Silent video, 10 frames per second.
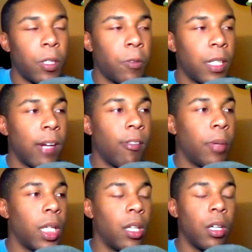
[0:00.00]
wait, where did
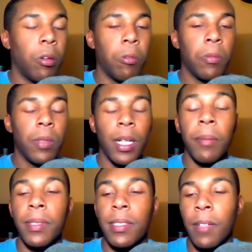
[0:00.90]
everybody go,
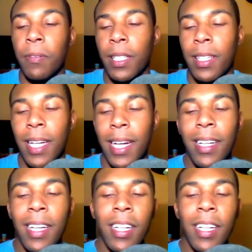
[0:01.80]
and stuff like that.